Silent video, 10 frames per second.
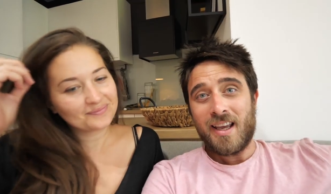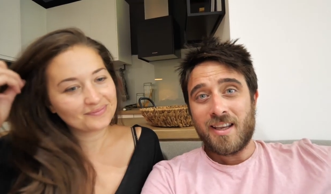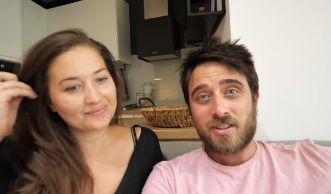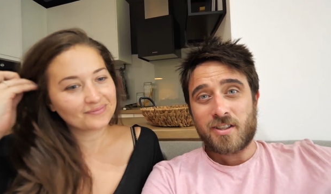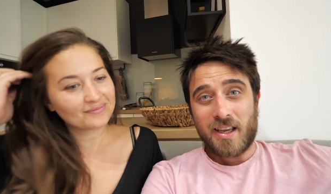
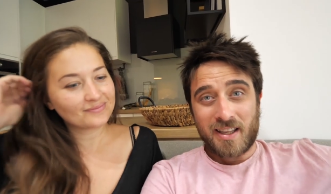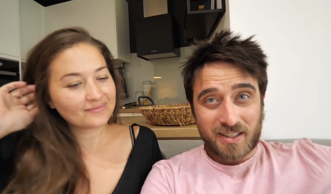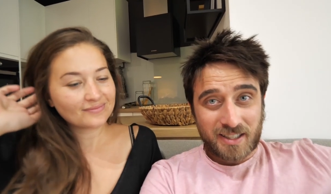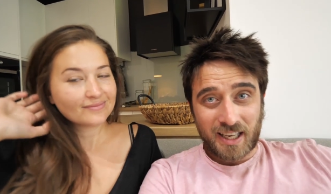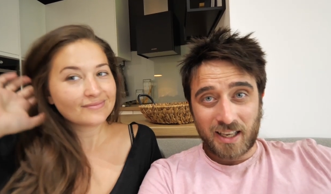Speaker 1: is to
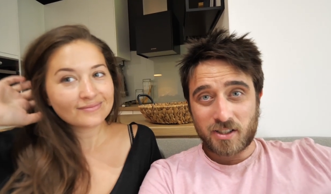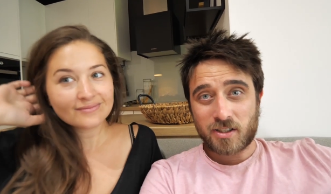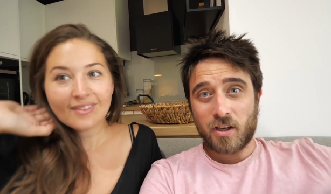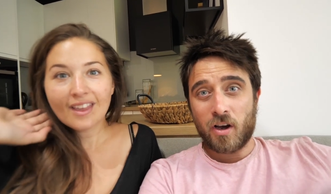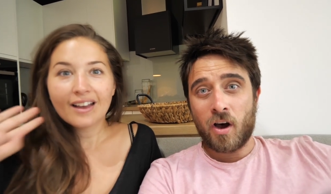
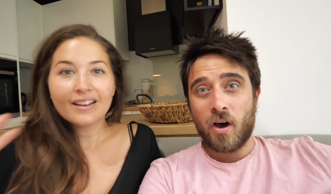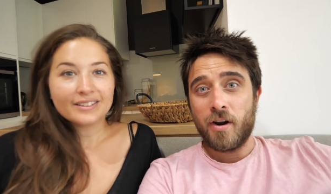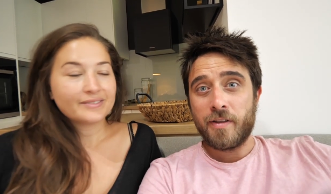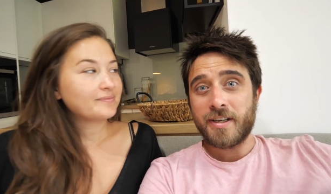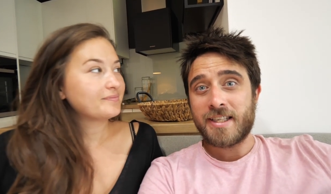insist
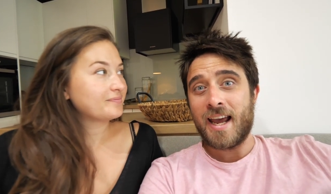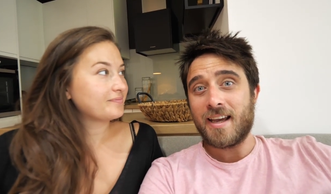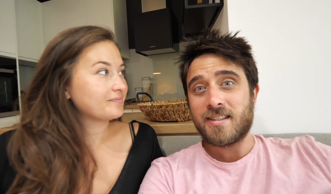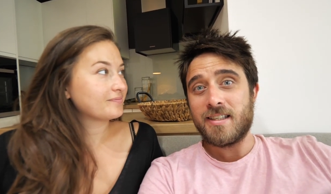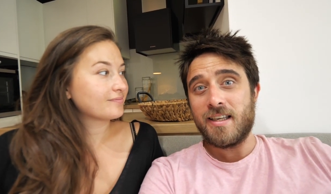on the
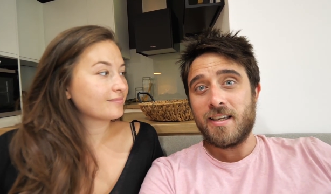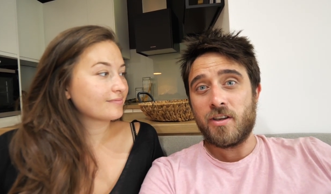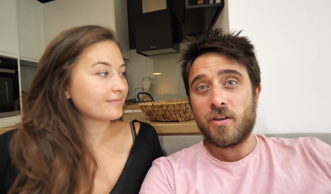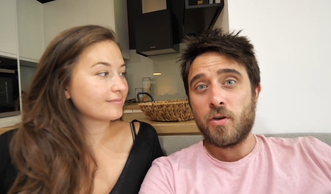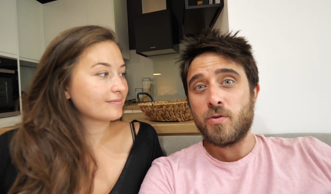taxi
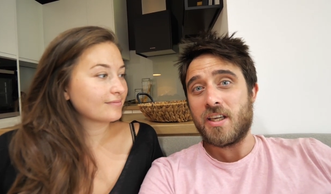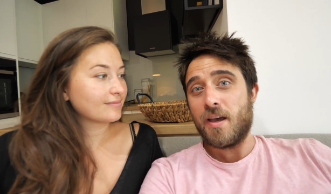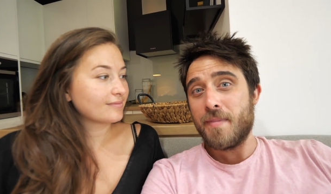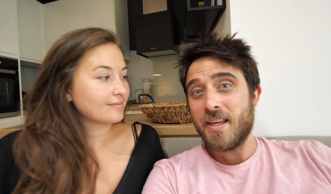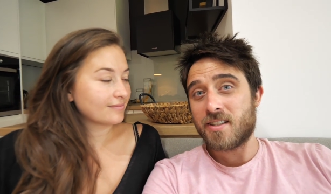using
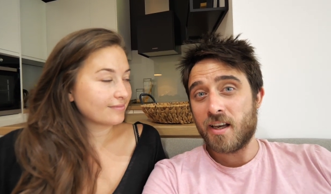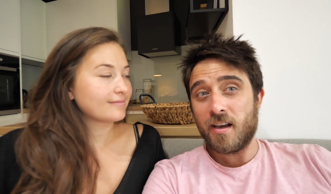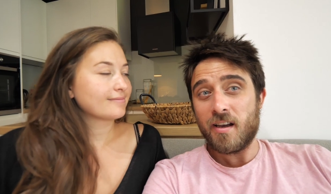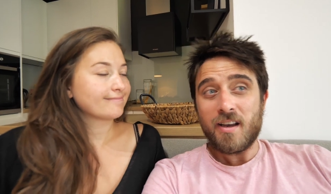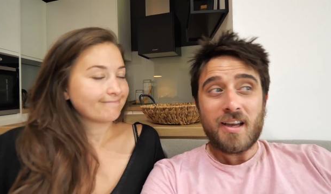a
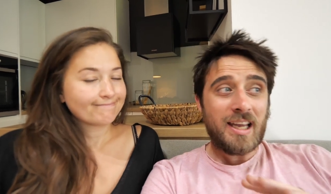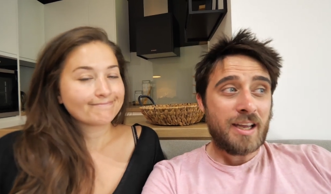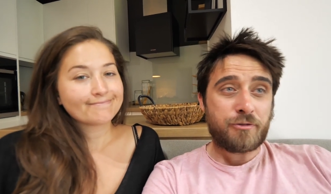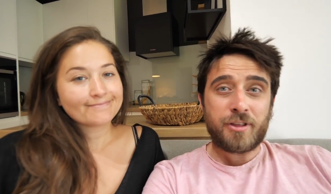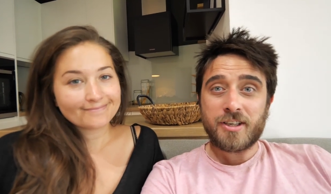meter.
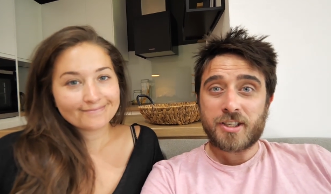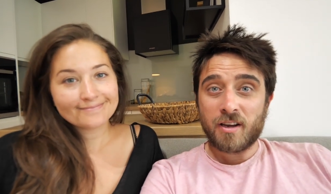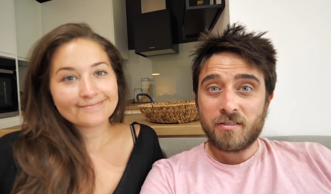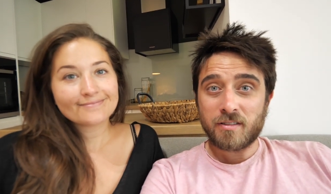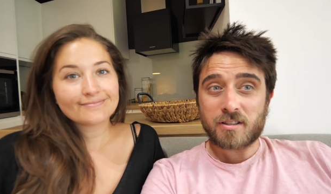If they
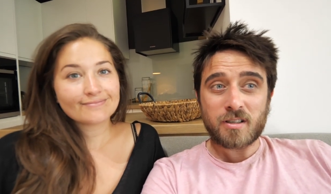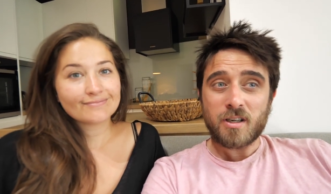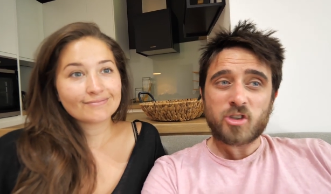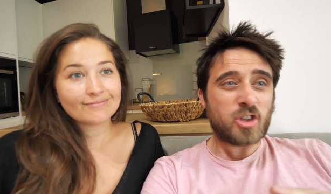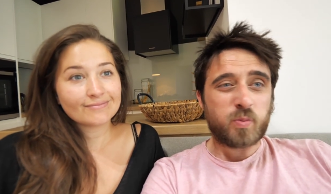don't,
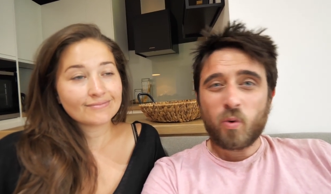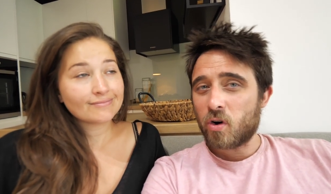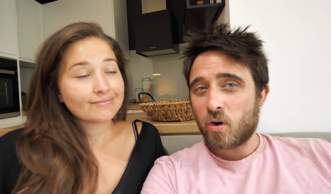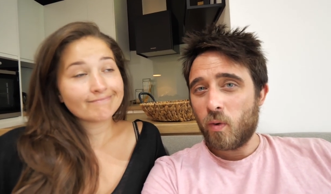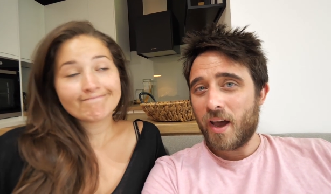just
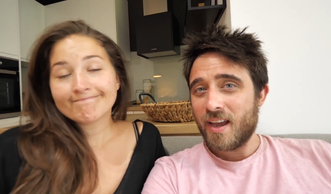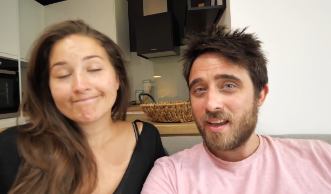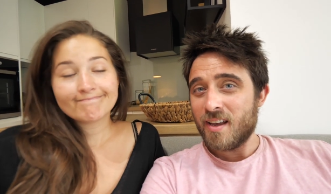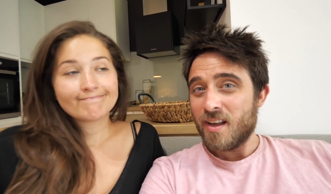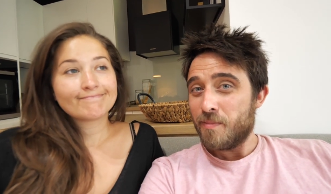walk
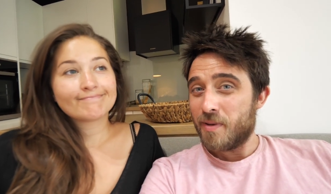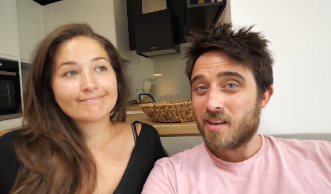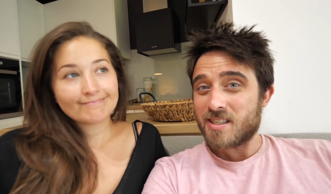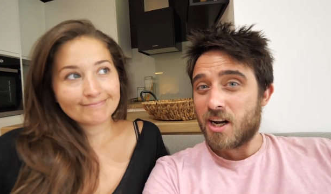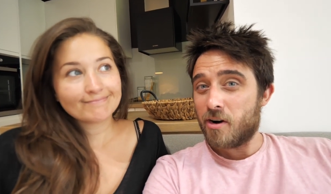away
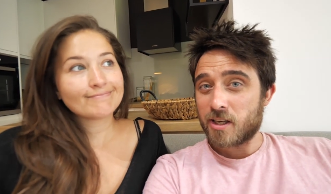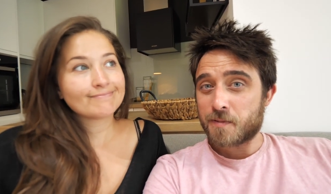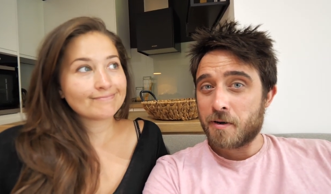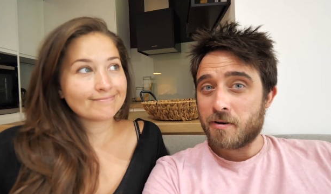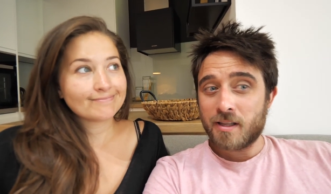because, in our
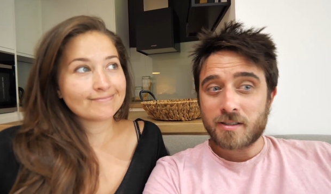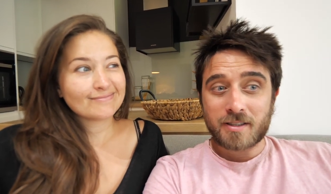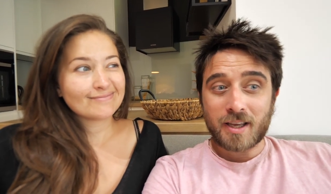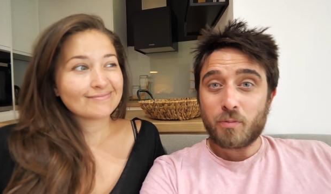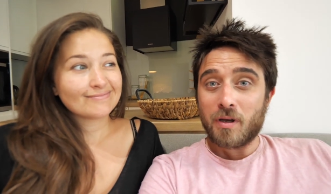experience,
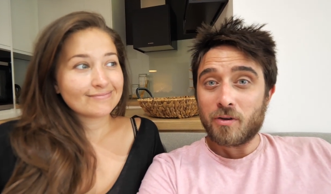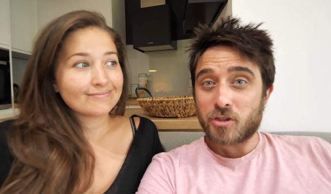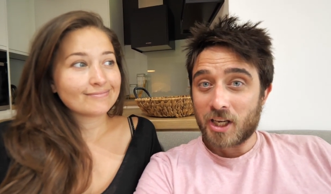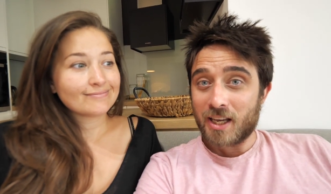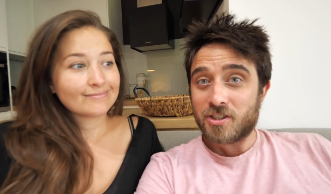they will
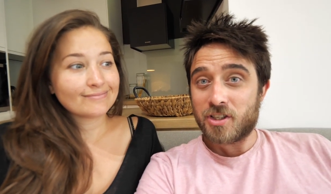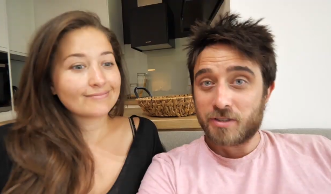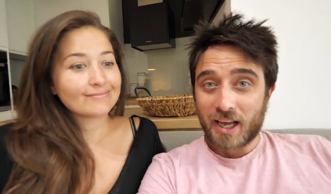chase you